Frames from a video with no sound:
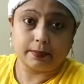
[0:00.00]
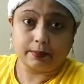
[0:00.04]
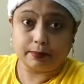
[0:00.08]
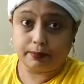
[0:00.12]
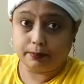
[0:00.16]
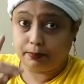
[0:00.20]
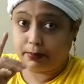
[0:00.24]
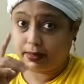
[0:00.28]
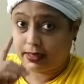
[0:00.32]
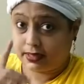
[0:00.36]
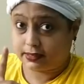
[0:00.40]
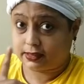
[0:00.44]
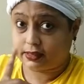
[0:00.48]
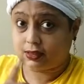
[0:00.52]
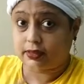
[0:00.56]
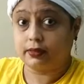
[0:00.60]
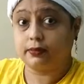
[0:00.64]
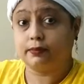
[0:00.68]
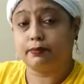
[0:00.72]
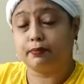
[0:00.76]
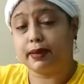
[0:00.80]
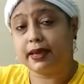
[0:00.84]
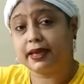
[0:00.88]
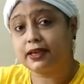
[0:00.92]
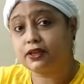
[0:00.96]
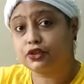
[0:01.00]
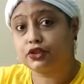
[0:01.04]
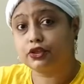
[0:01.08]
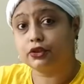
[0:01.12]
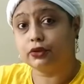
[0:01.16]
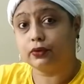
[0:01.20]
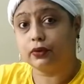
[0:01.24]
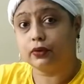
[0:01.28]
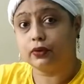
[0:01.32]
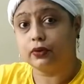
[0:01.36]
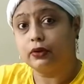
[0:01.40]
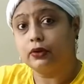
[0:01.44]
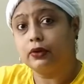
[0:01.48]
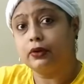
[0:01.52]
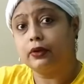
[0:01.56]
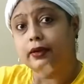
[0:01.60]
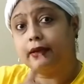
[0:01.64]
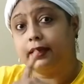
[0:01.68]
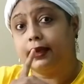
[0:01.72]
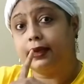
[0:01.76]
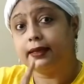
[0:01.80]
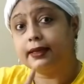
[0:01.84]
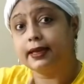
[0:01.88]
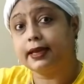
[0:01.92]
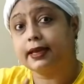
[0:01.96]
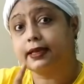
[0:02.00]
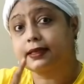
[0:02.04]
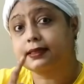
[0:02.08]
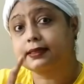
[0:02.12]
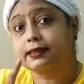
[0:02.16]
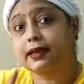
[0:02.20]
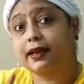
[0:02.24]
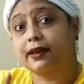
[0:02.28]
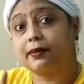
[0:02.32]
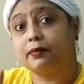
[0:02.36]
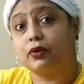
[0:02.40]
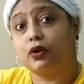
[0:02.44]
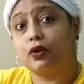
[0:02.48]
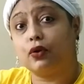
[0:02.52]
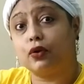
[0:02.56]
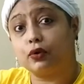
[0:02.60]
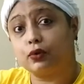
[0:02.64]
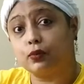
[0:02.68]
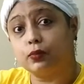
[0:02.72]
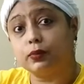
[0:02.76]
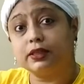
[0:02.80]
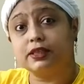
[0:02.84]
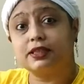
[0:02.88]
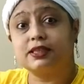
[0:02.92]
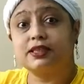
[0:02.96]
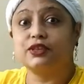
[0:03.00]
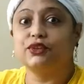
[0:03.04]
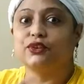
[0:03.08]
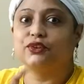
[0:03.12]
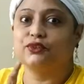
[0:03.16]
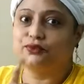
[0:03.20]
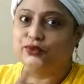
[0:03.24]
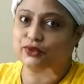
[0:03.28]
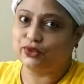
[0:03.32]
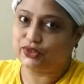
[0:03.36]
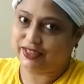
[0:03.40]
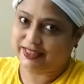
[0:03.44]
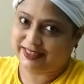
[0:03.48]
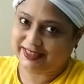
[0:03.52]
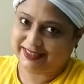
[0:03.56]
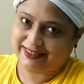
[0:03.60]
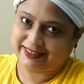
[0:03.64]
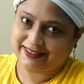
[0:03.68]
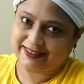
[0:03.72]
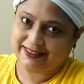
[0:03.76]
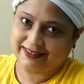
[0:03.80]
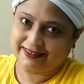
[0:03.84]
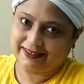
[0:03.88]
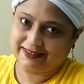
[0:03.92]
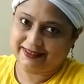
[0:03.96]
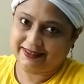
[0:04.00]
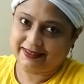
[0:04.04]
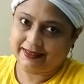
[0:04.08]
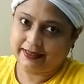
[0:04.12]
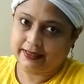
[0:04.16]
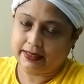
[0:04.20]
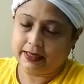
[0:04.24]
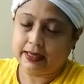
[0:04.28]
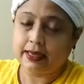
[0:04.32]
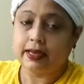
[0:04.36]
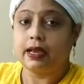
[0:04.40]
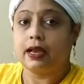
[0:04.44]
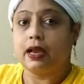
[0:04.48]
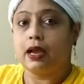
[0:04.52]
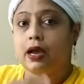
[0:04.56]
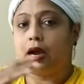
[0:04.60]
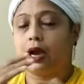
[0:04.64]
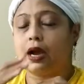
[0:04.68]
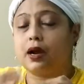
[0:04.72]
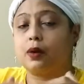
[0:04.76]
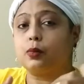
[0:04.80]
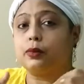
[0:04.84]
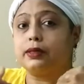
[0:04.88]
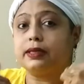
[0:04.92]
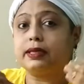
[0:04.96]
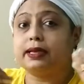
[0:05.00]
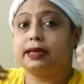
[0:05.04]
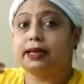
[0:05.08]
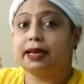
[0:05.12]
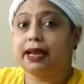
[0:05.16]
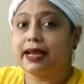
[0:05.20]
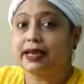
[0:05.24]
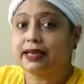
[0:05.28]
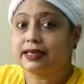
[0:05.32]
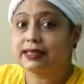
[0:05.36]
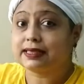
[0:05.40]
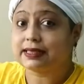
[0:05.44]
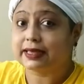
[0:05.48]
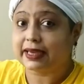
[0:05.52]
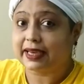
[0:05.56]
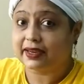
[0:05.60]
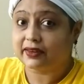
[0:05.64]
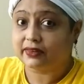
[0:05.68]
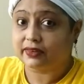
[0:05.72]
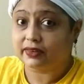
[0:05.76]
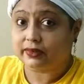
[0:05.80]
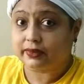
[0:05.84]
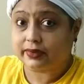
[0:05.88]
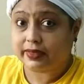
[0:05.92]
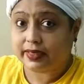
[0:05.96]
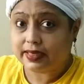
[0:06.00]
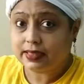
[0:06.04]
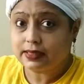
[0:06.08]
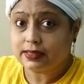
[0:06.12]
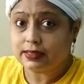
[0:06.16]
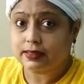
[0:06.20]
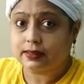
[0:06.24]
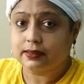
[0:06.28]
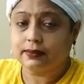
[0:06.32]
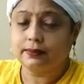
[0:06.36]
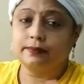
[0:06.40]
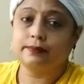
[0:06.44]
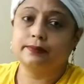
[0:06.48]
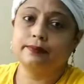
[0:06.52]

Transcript: But make sure next time onwards you avoid it. Our next error is